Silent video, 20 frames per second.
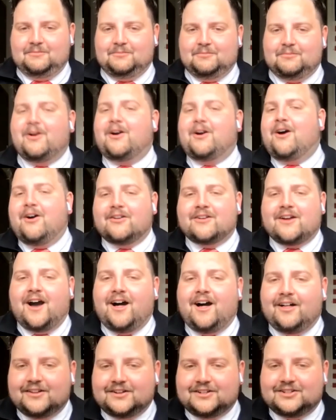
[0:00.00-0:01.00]
We're all
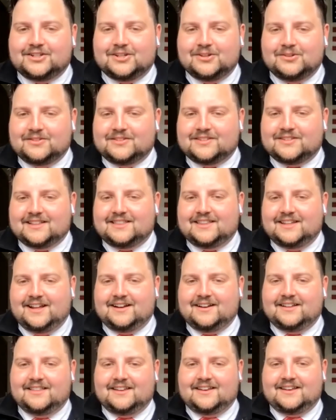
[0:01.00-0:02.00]
college students at the
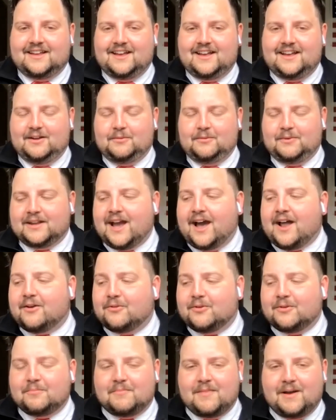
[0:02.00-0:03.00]
end of the day. We got to
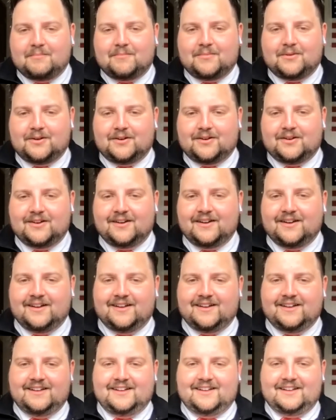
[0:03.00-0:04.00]
remember
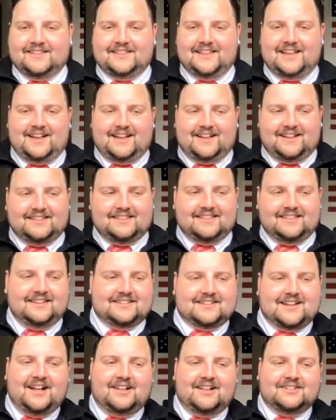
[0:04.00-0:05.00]
that these
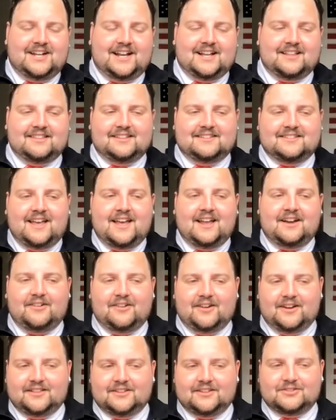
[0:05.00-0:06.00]
college athletes
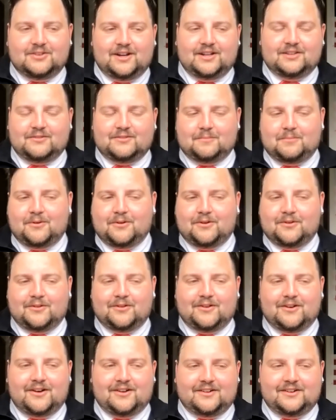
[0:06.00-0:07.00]
entering the transfer portal
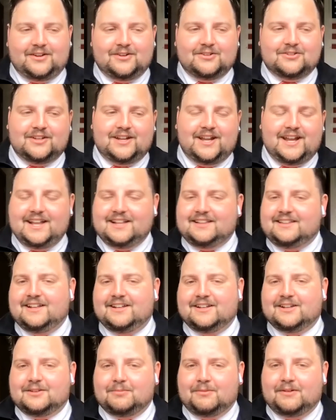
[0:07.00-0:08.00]
are usually 18
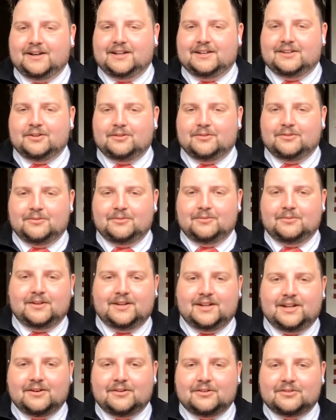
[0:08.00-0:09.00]
to 22
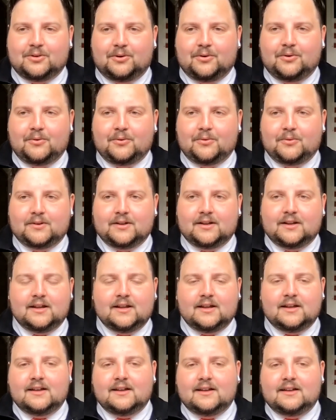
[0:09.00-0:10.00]
years old.
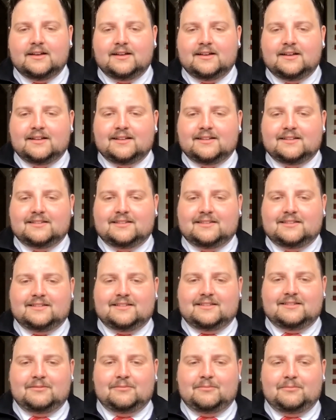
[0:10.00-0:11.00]

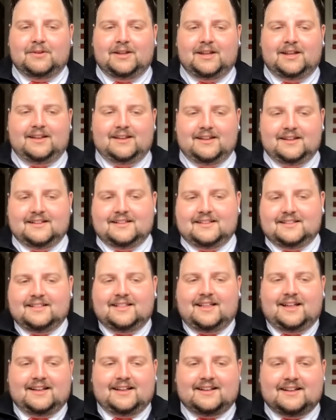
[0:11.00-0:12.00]
We
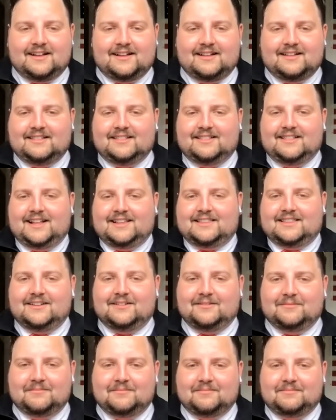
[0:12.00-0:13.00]
like let
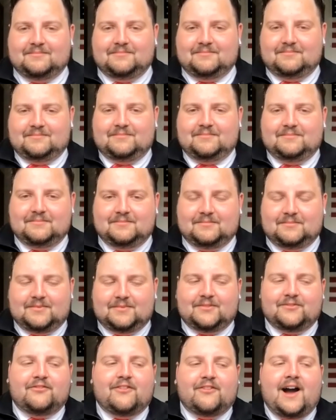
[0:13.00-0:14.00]
them
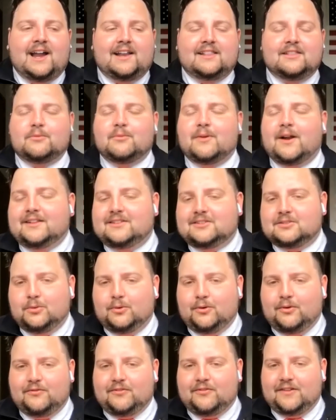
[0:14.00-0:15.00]
find the right
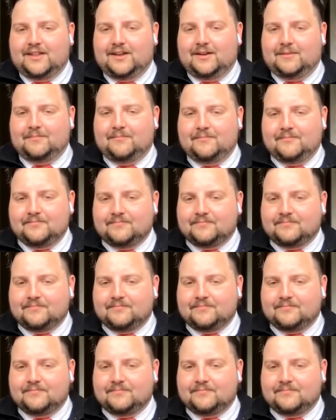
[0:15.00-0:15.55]
school for them.